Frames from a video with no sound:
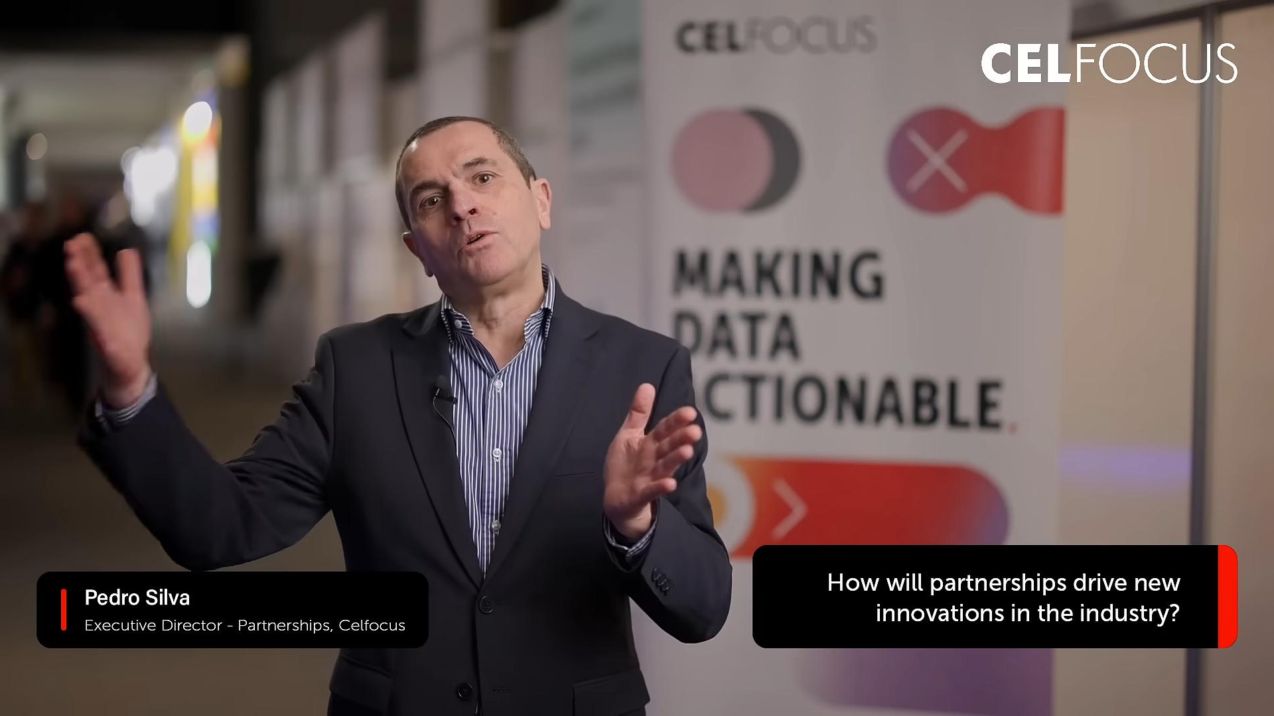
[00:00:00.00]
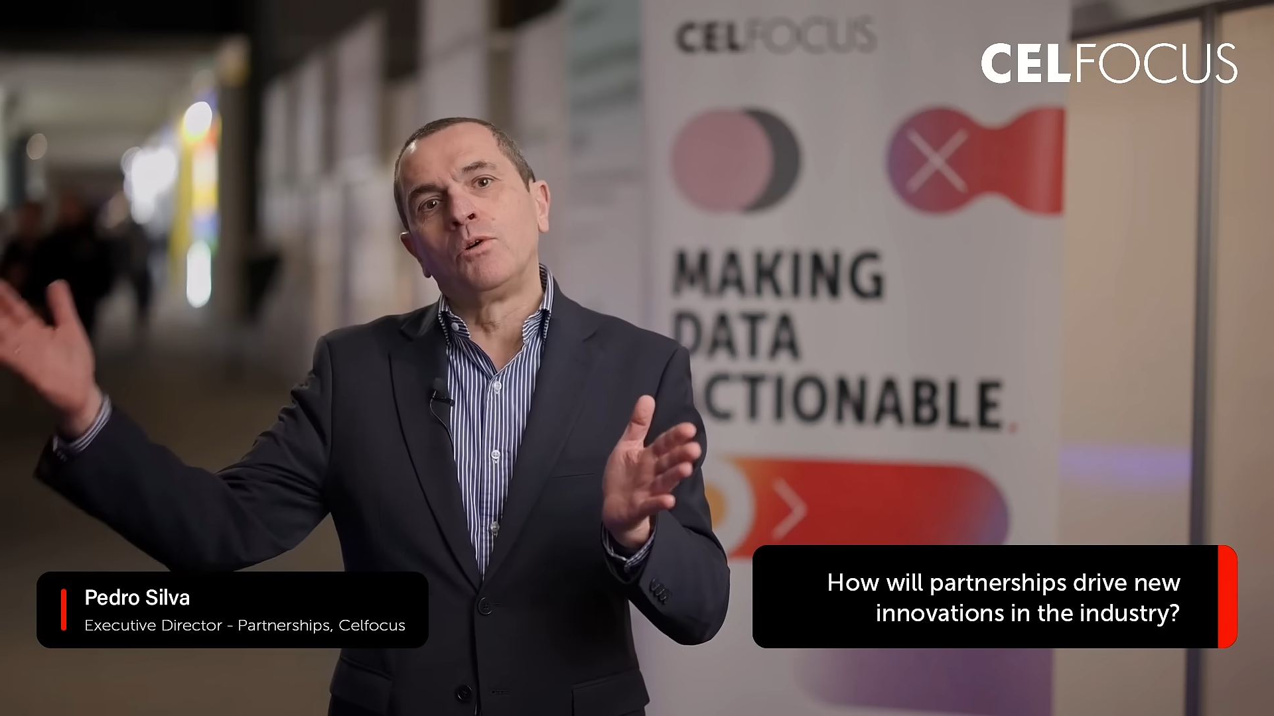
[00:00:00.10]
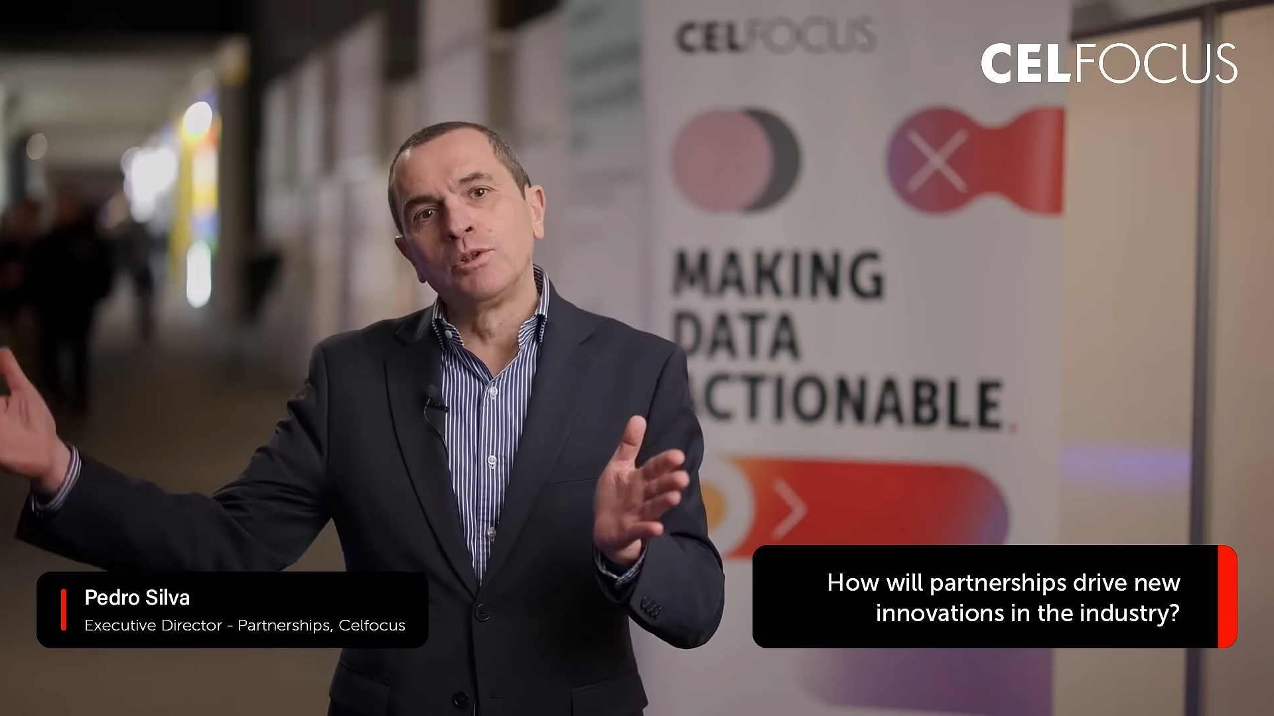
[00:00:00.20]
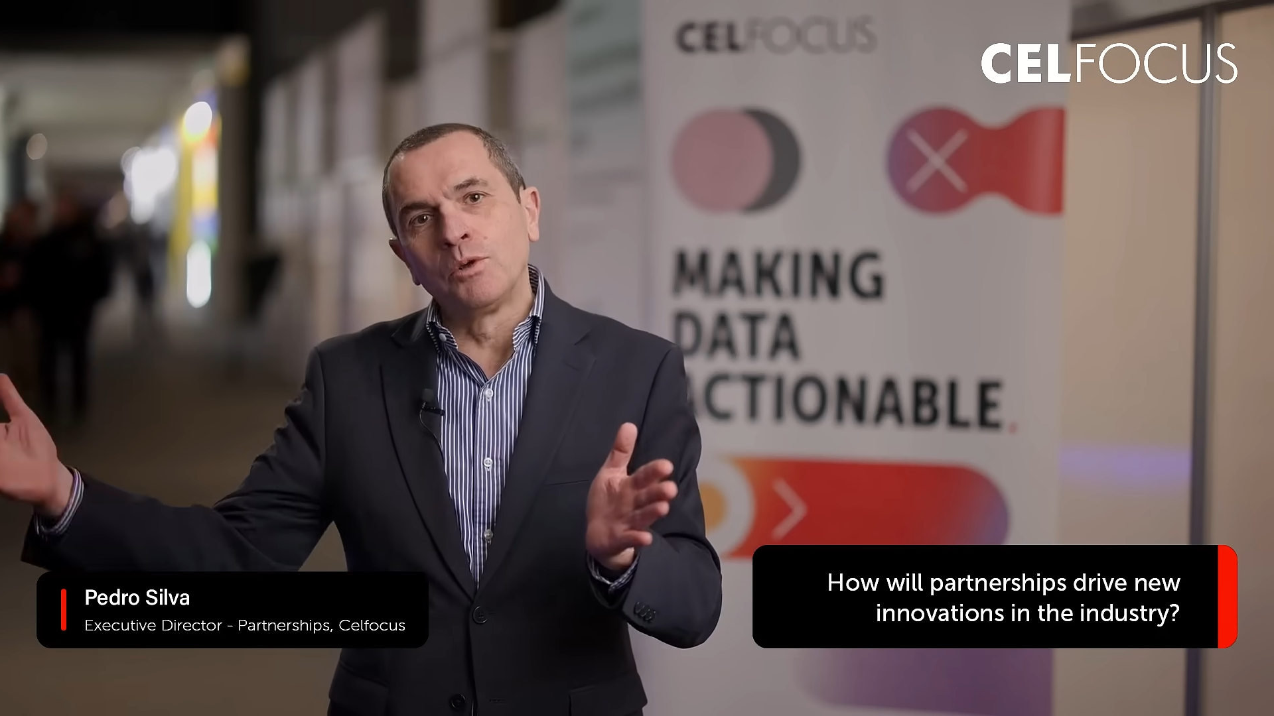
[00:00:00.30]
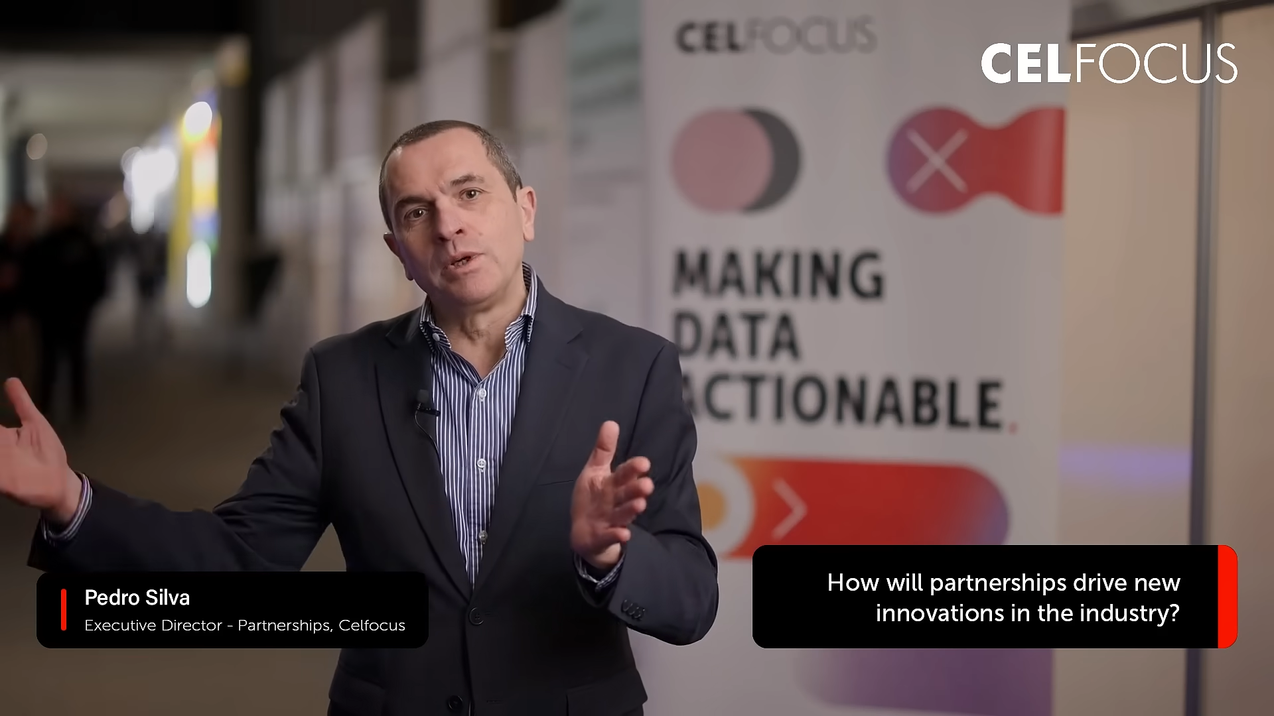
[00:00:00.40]

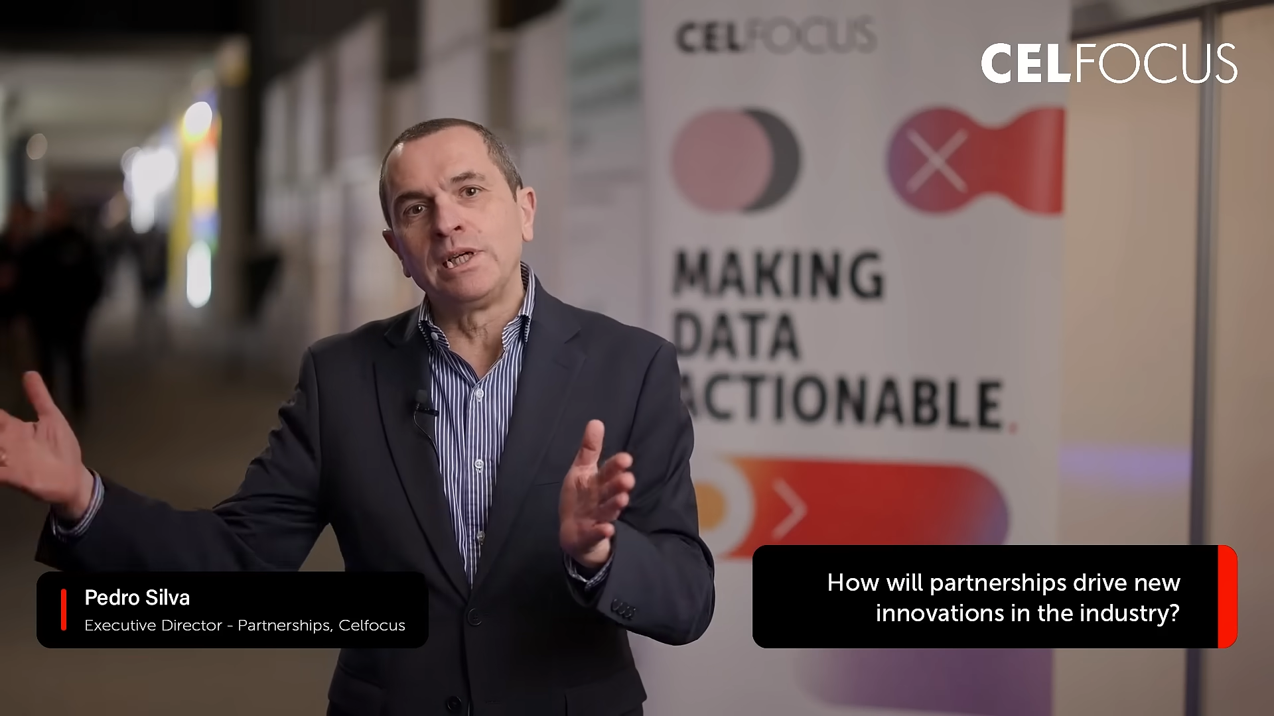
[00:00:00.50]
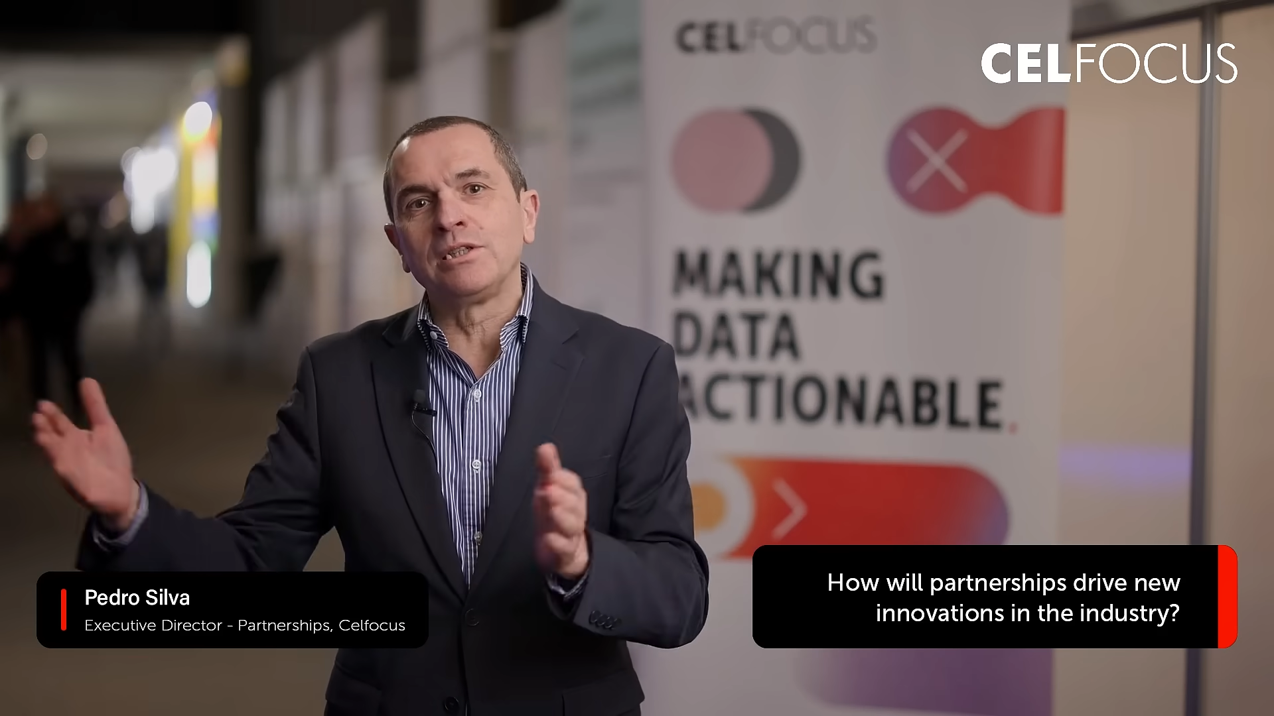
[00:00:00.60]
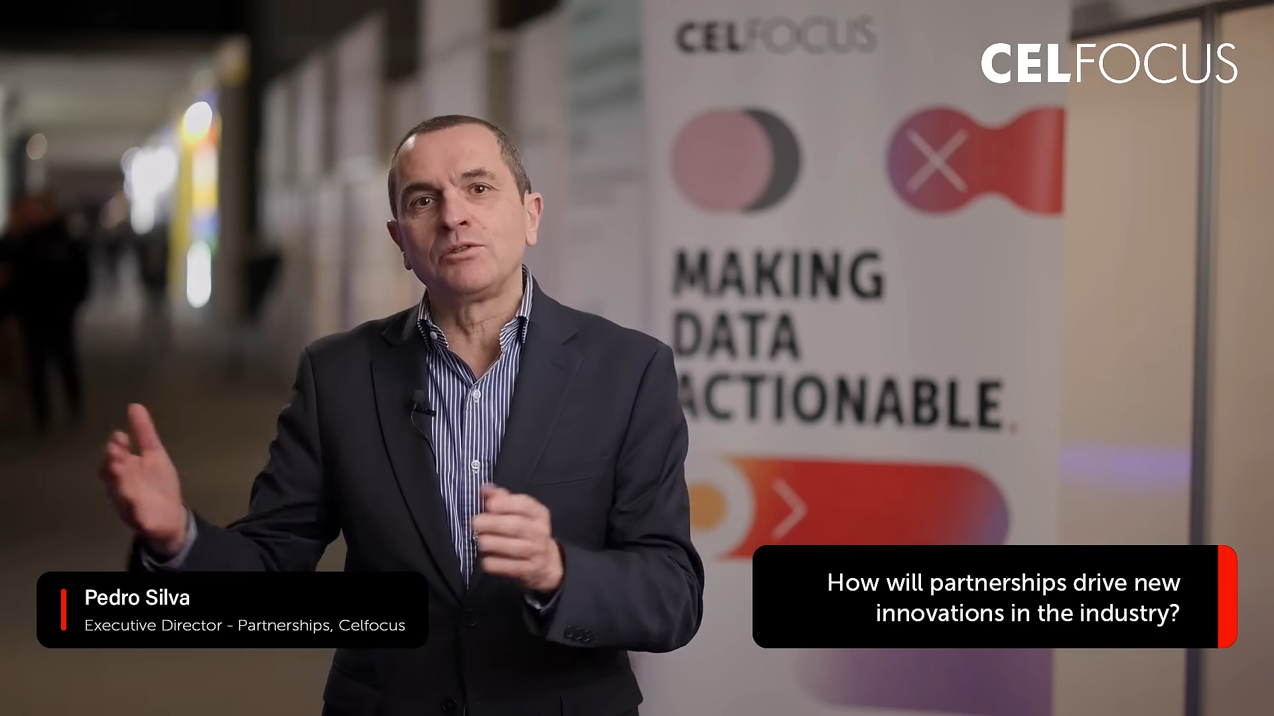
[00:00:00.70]
all the way